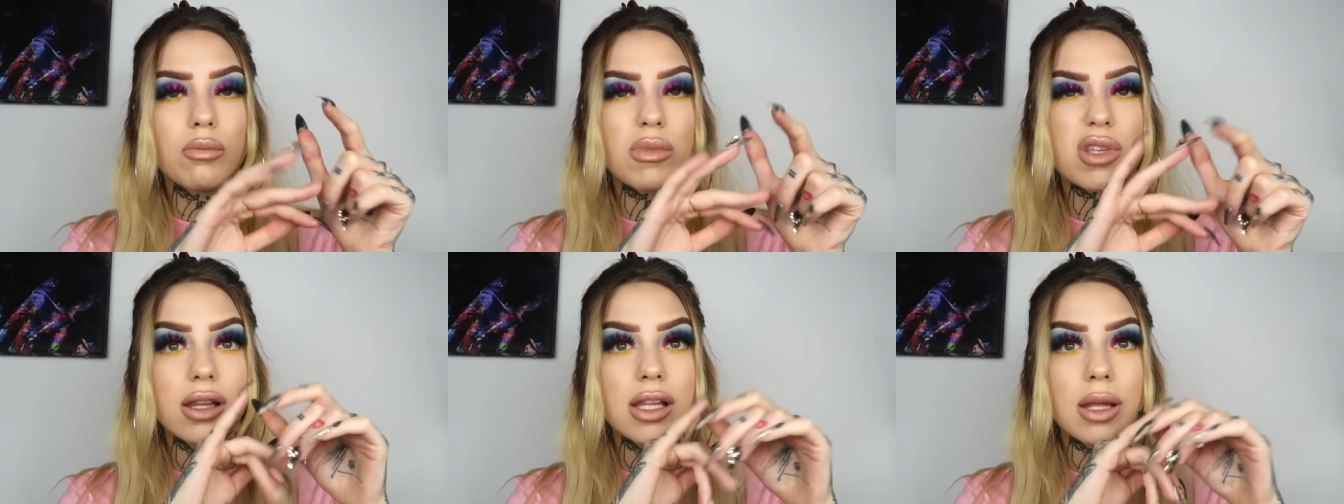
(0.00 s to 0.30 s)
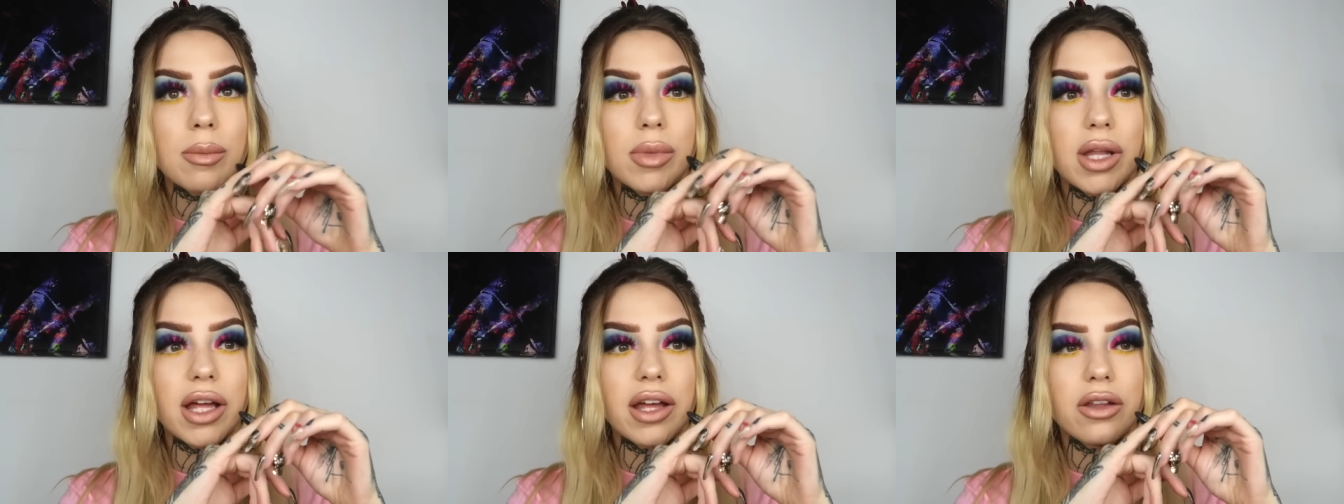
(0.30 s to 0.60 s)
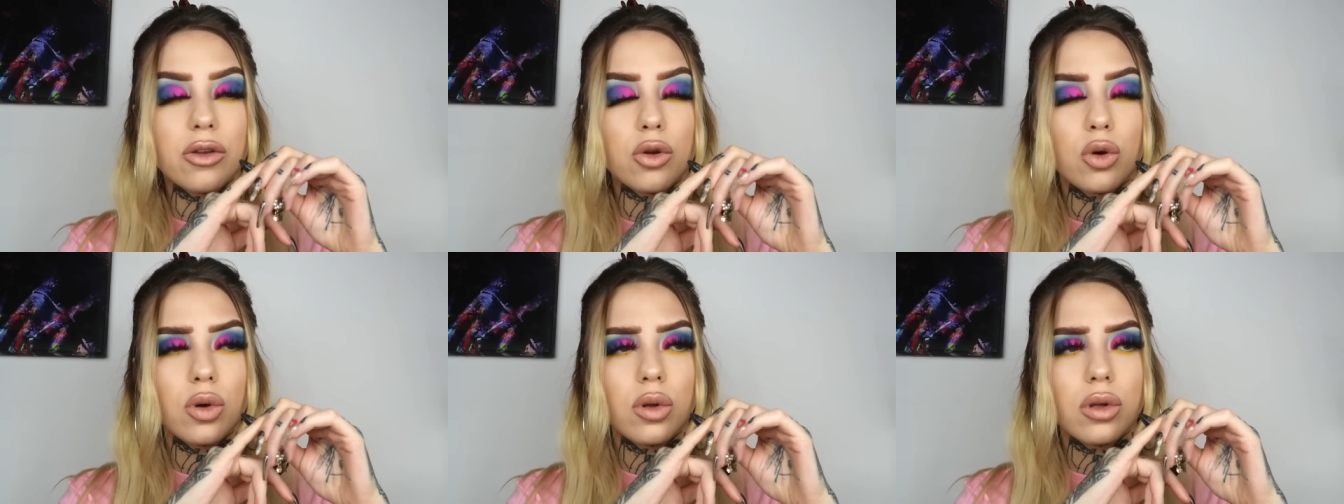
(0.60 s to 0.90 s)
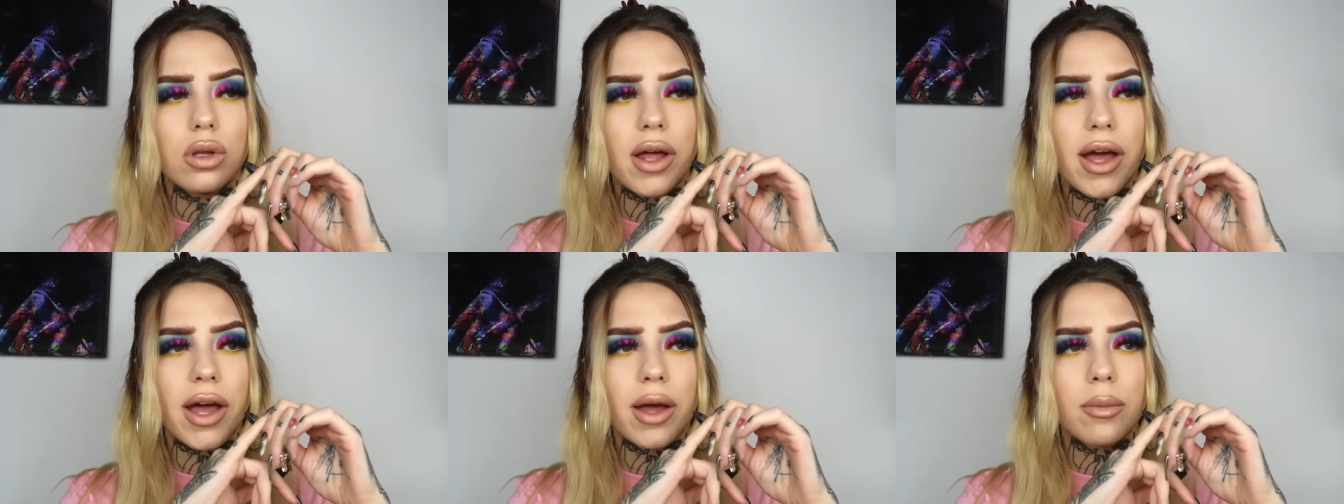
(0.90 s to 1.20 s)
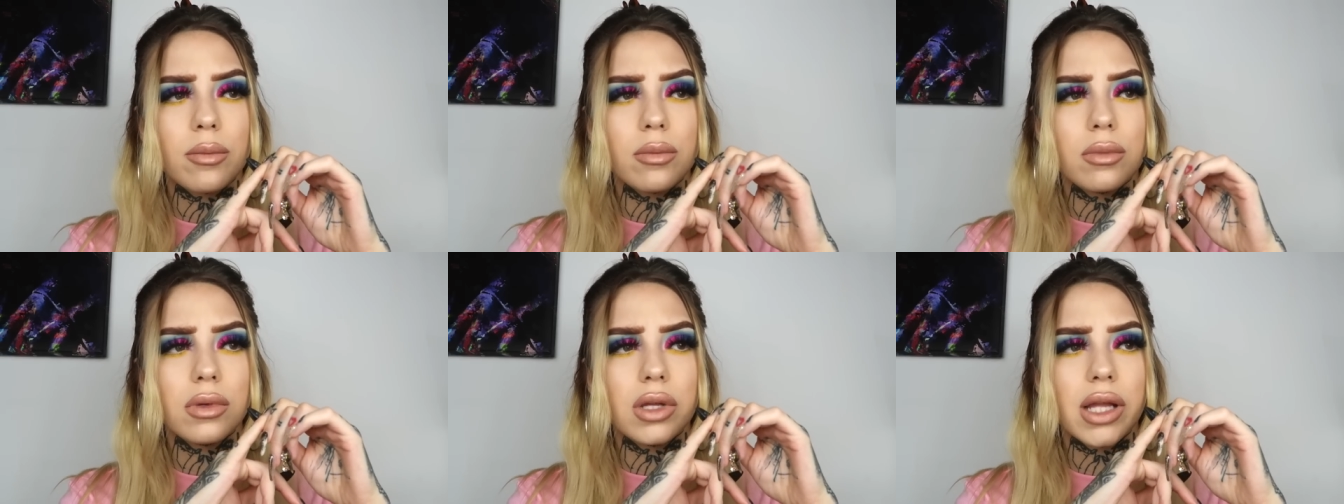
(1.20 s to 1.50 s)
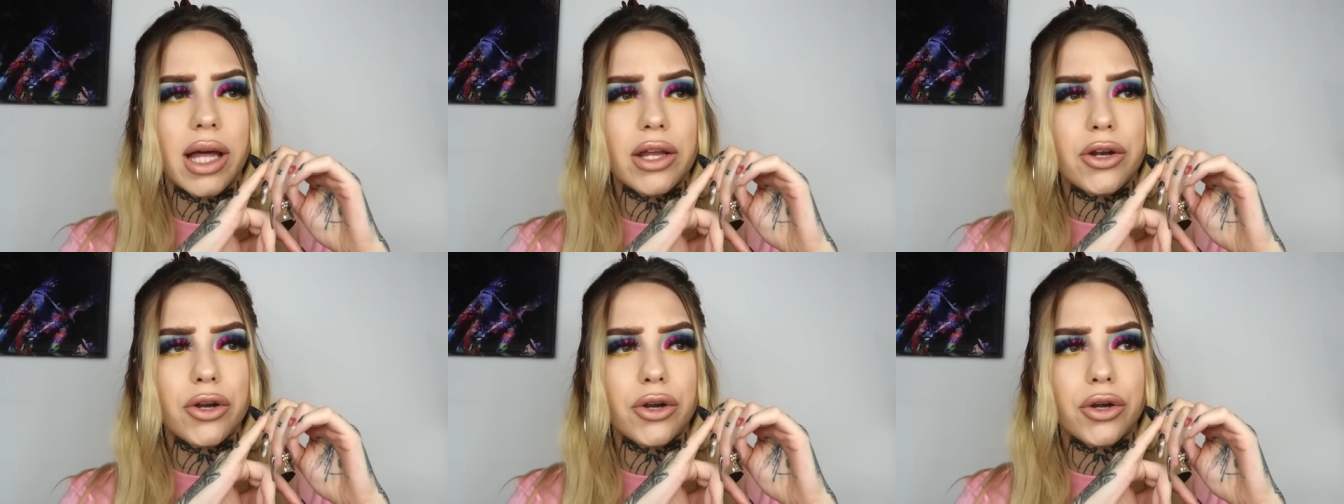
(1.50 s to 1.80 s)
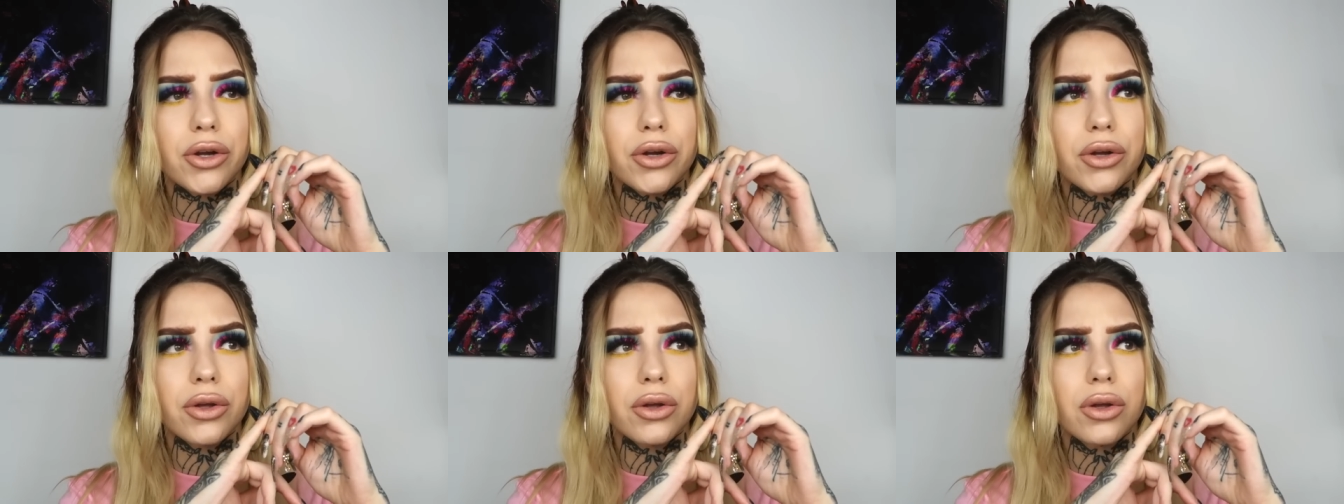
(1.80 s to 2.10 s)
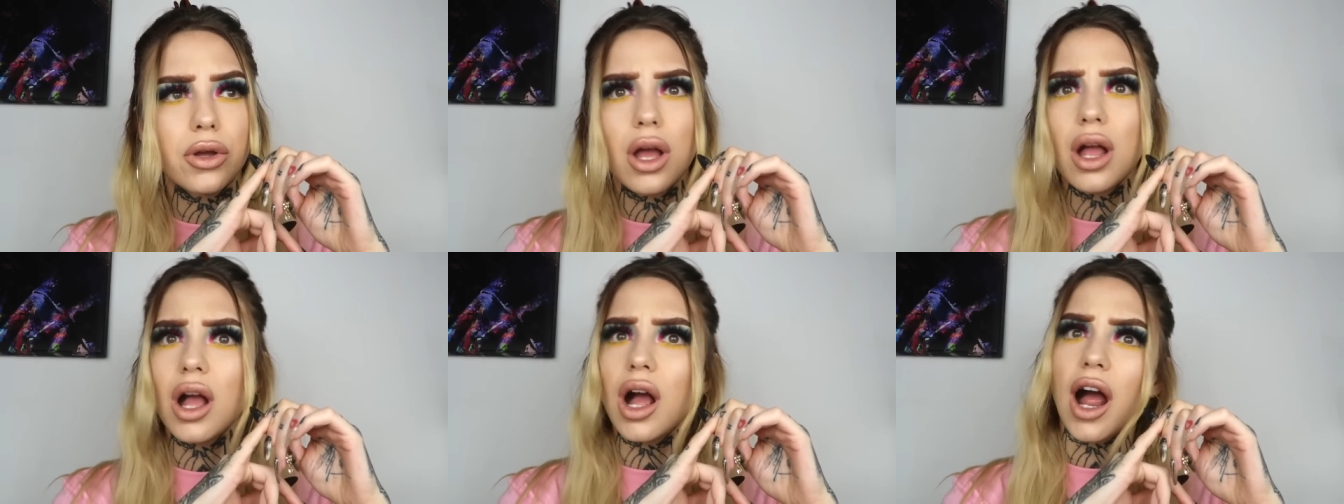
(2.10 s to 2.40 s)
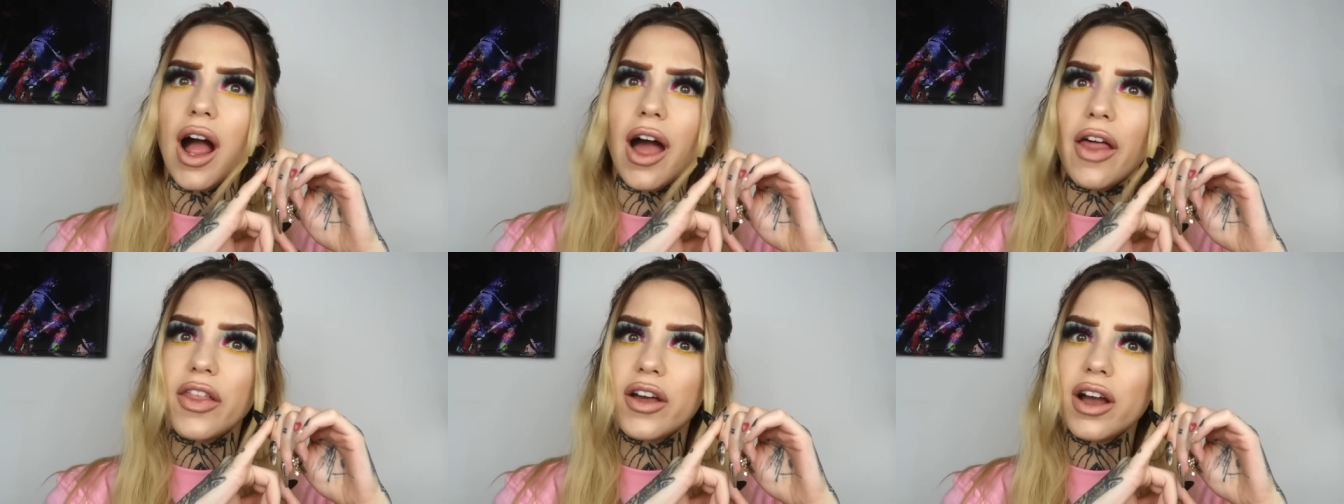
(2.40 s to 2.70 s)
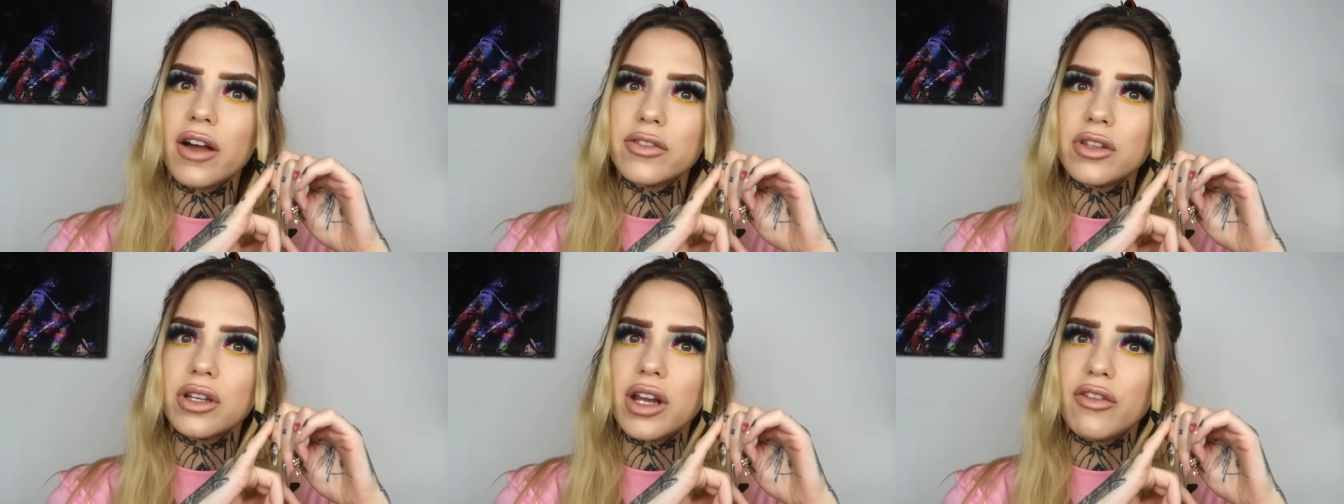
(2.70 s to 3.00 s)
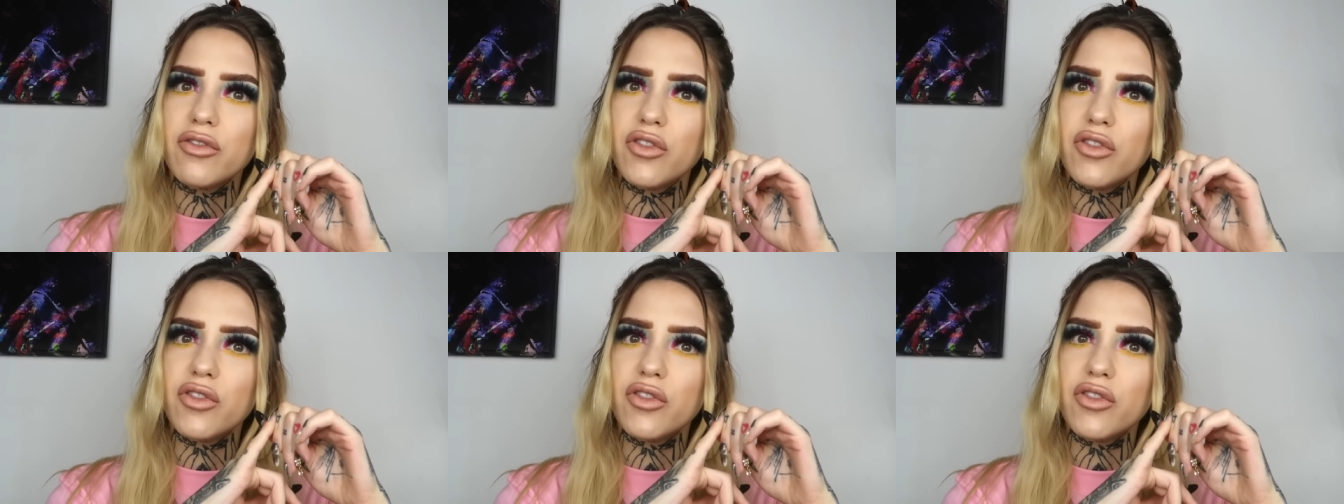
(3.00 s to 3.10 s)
no lip, no um, liner. I think I've done